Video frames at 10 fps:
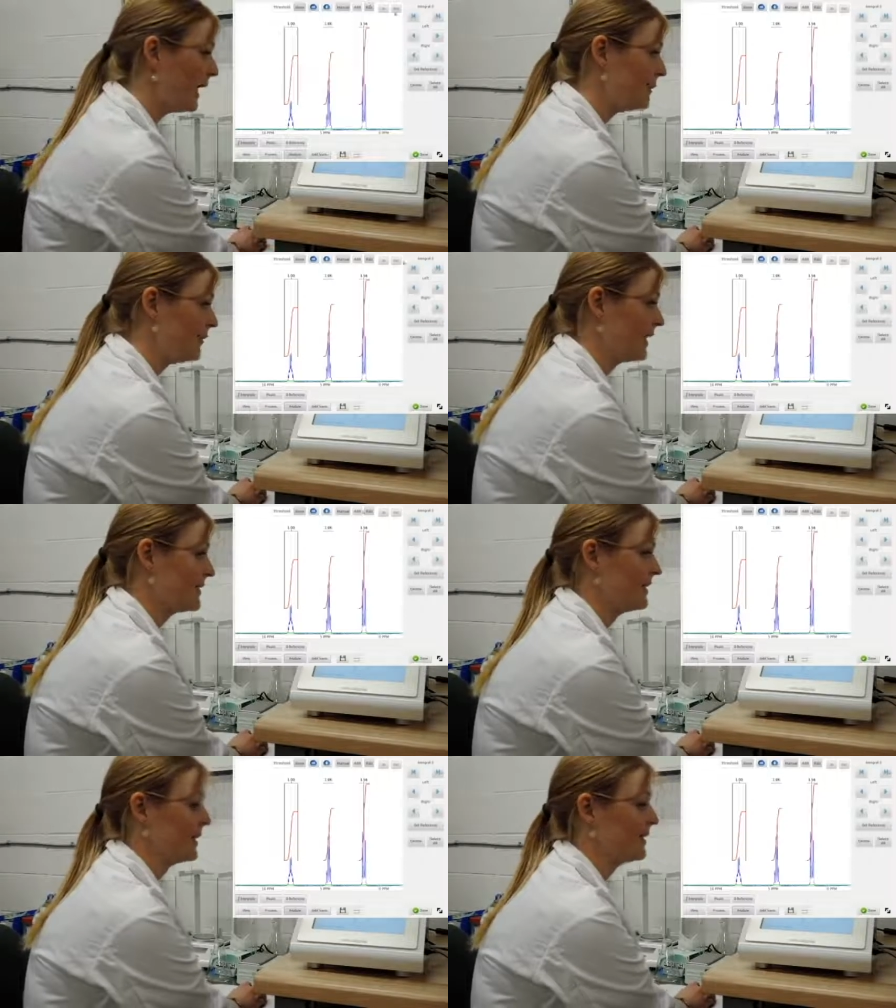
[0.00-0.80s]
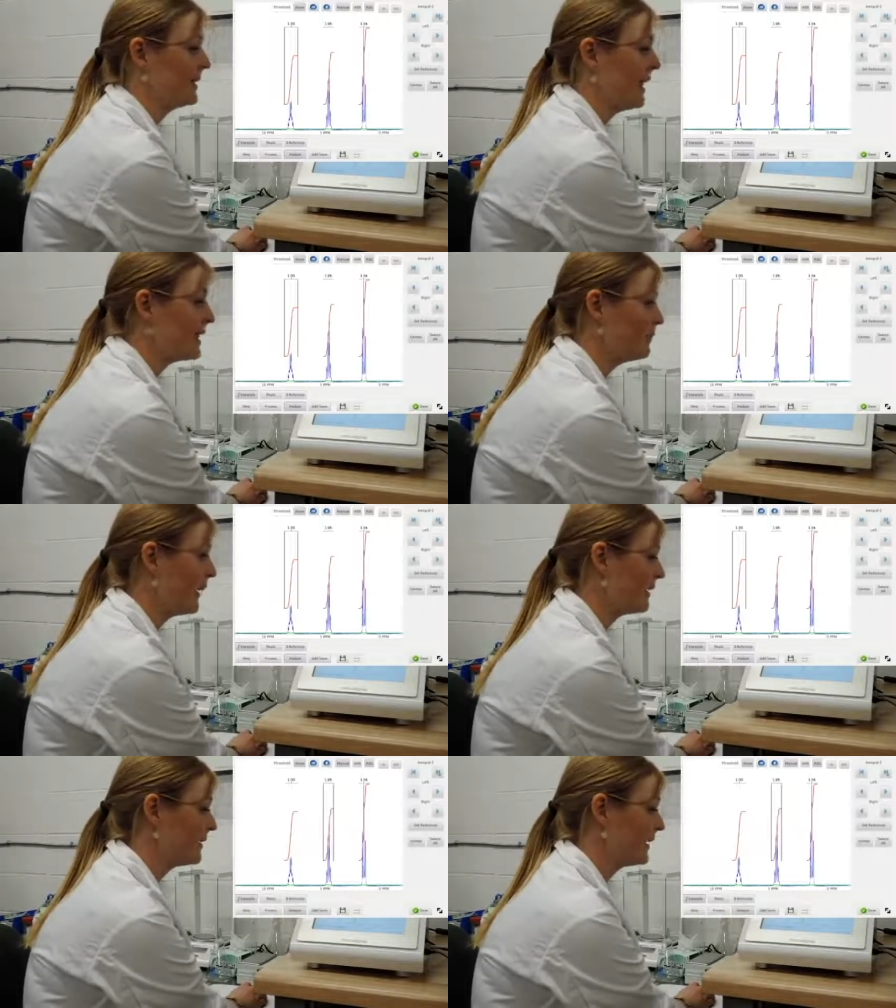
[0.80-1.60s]
If I select the edit
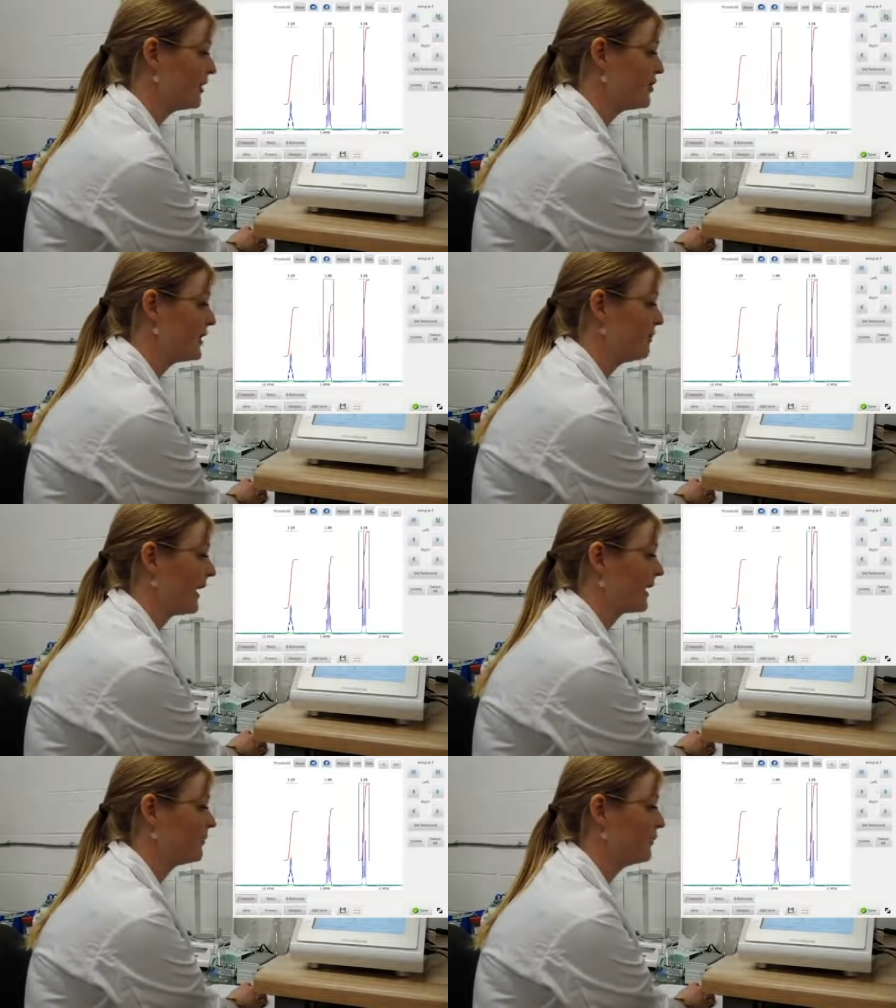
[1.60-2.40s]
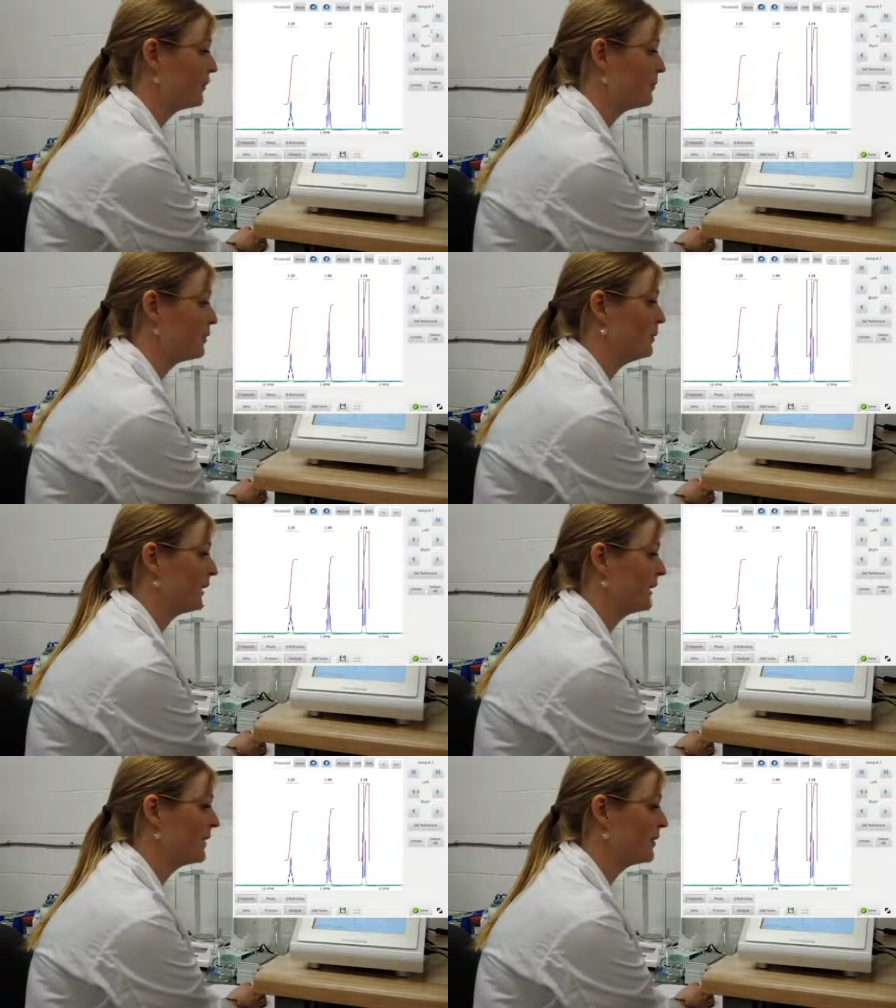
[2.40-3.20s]
button, I can jump back and forth between
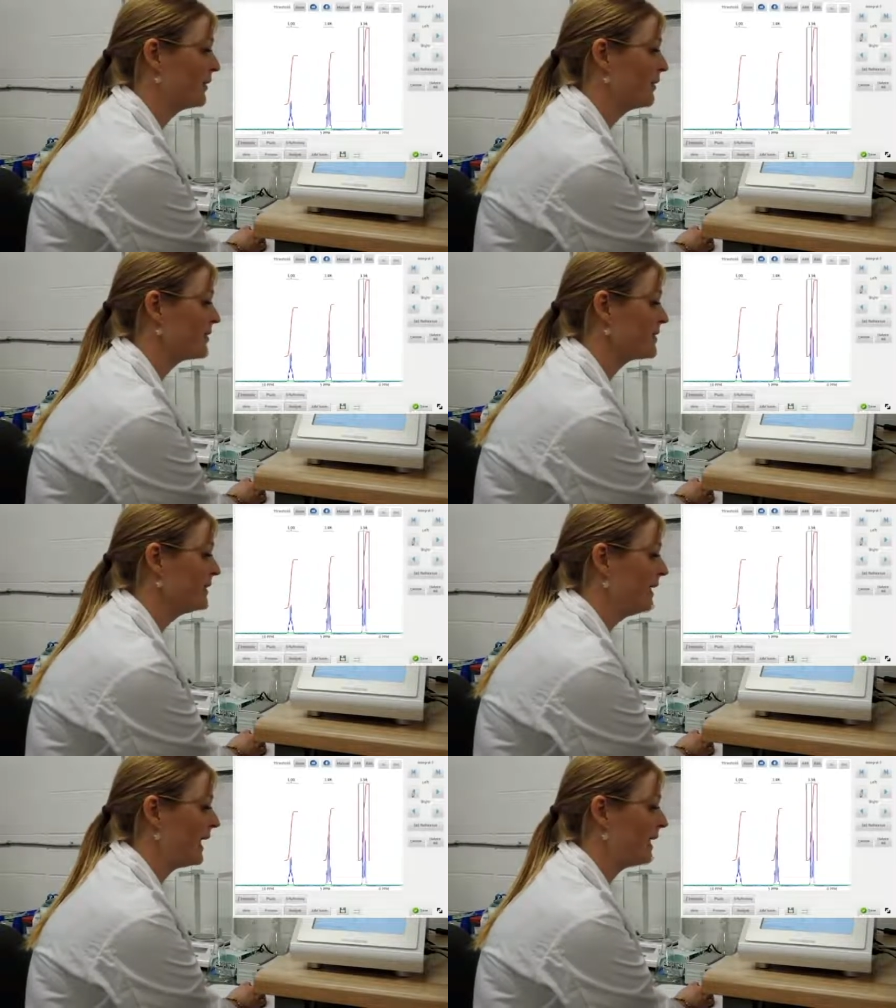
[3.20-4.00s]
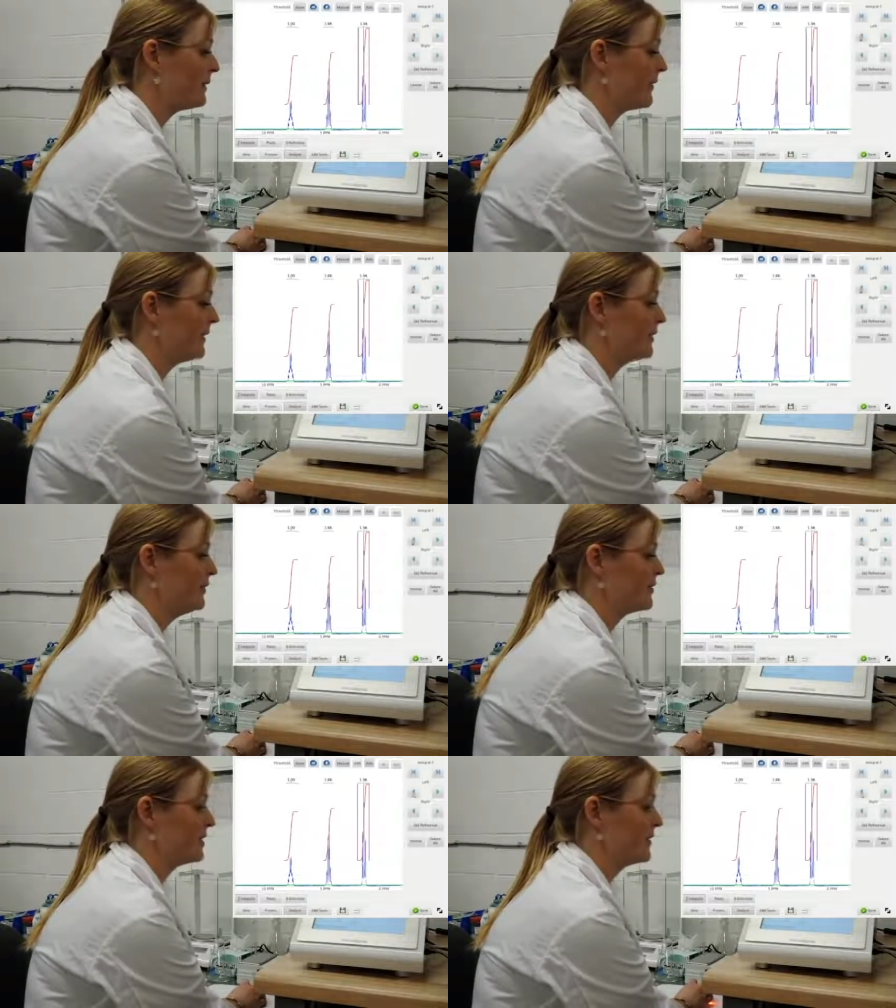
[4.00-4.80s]
my integrals, and then
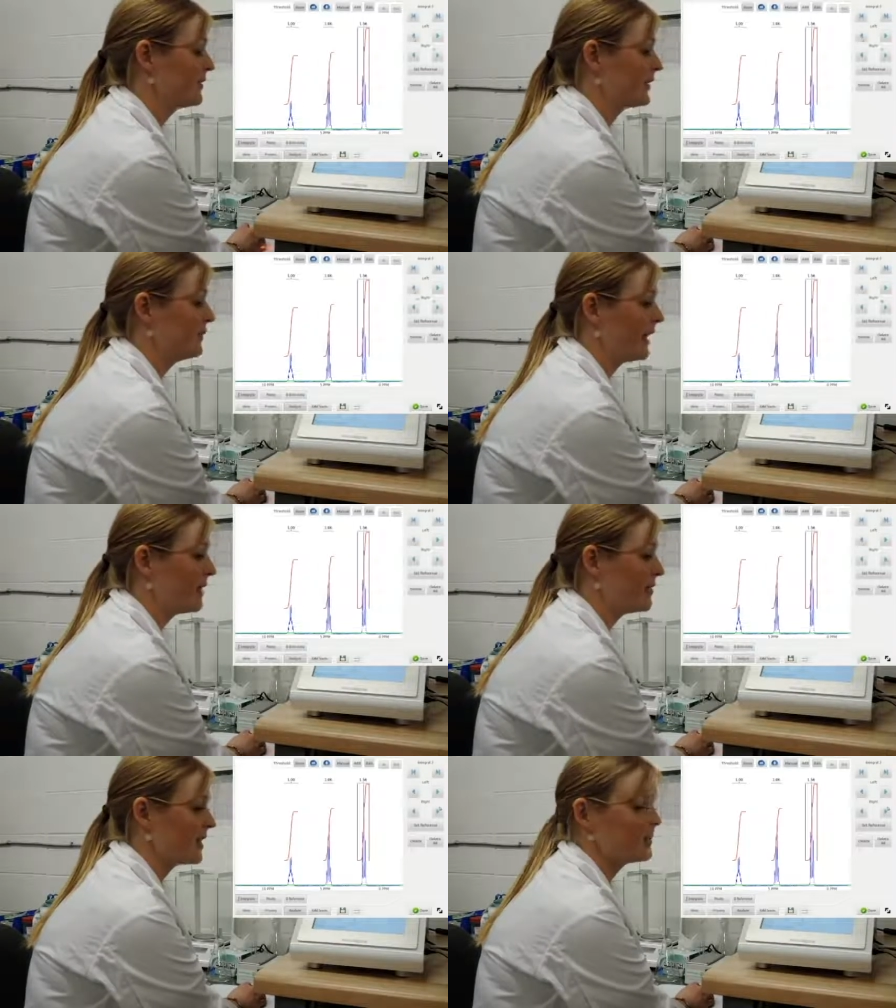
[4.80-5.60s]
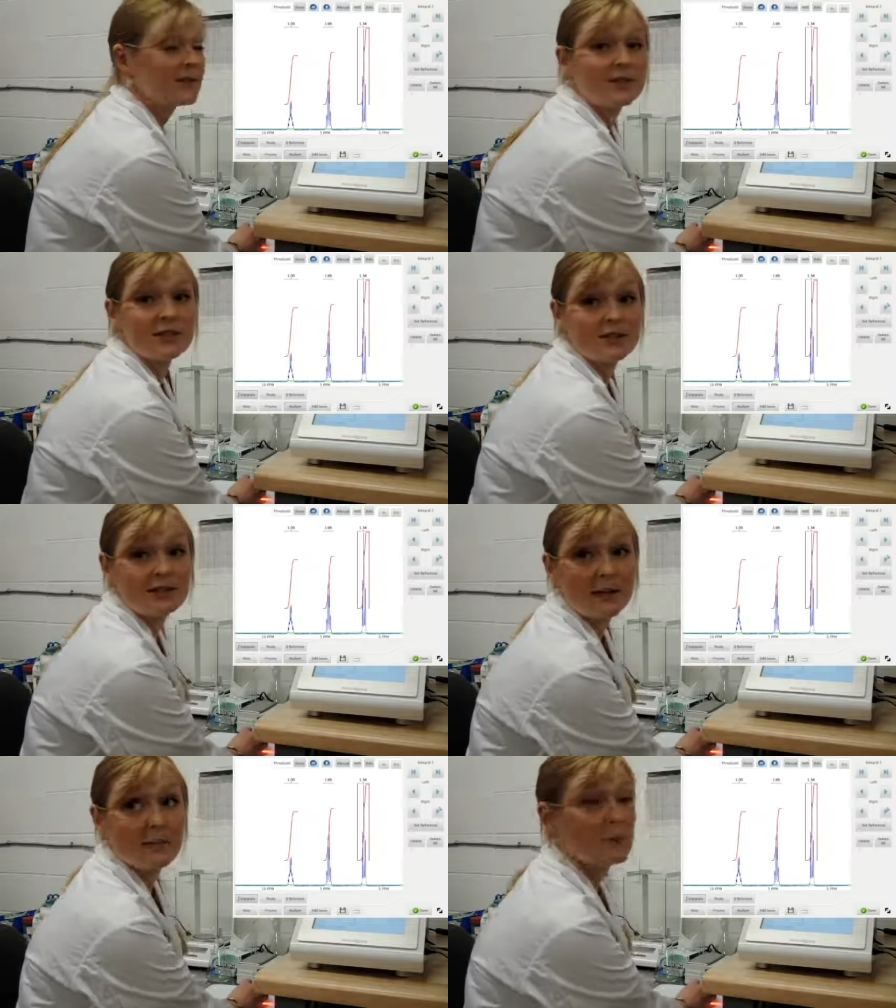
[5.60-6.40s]
I use these for fine adjustments to
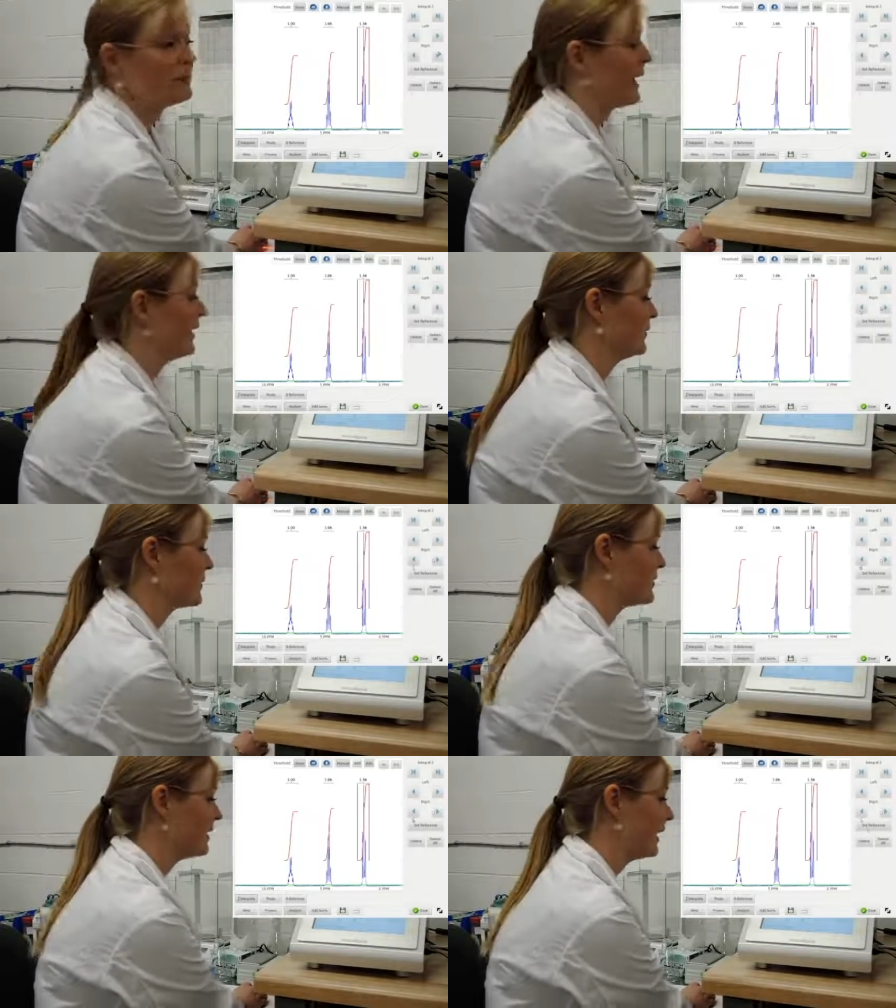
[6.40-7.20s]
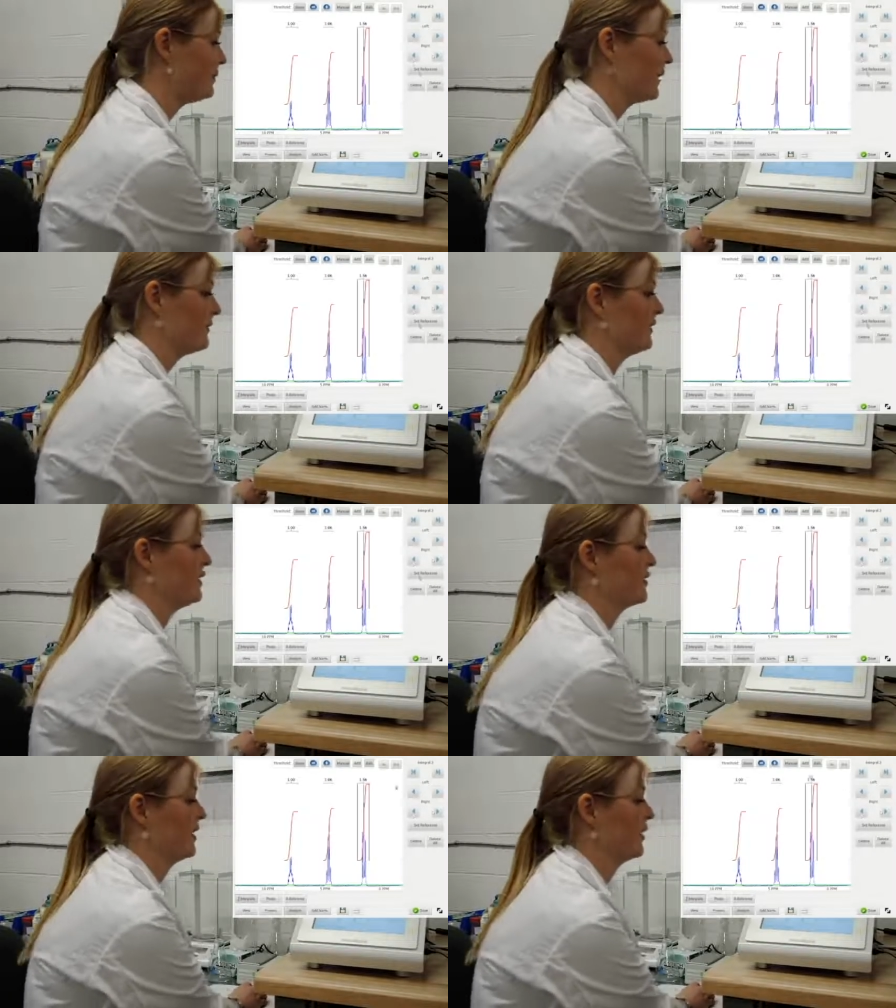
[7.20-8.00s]
accept the bounds of
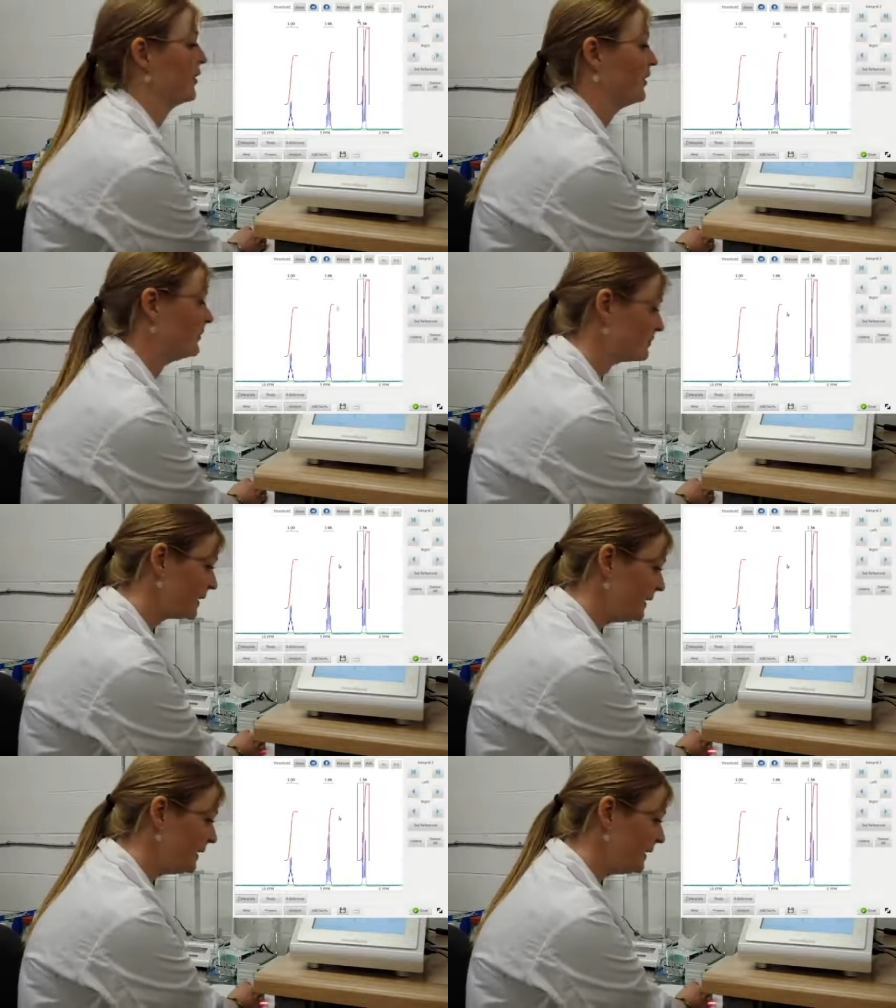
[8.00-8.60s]
each integral.